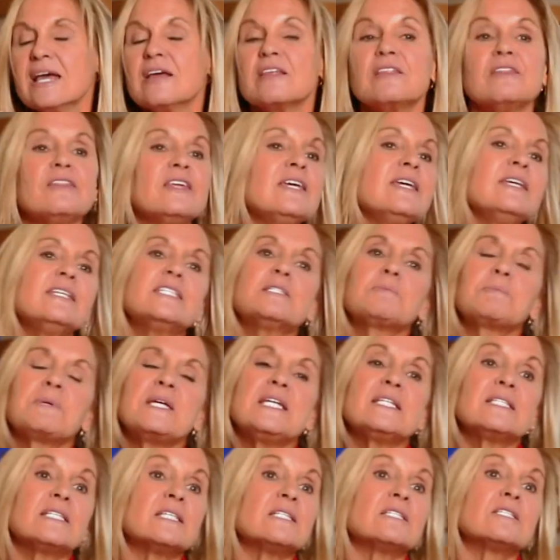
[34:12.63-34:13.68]
these
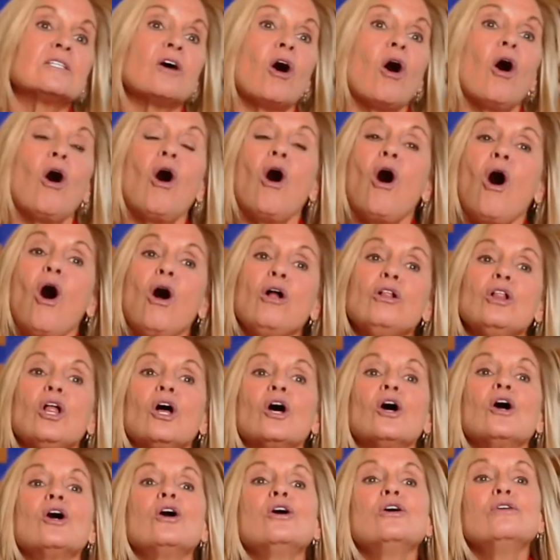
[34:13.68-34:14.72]
pieces all
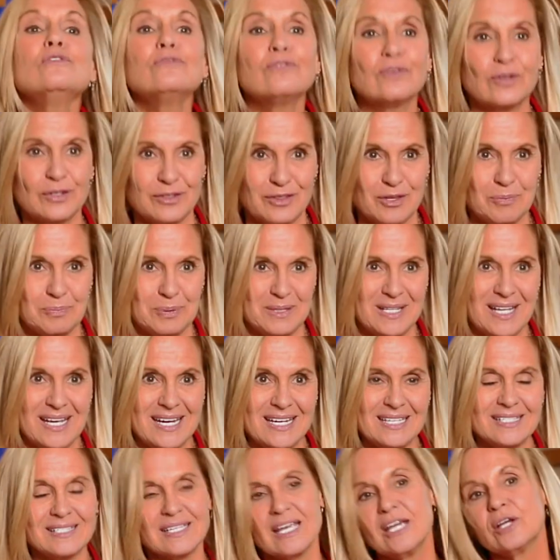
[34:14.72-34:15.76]
over the
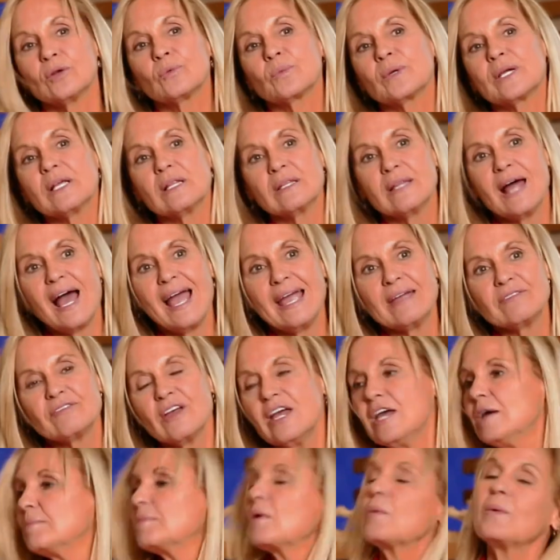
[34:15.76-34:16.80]
place in real life.
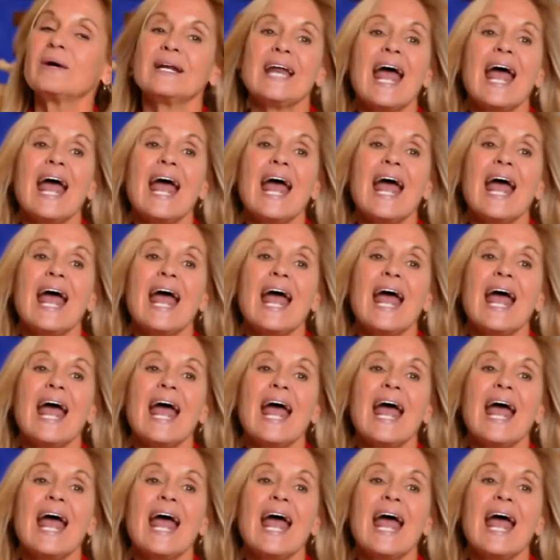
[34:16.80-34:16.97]
But what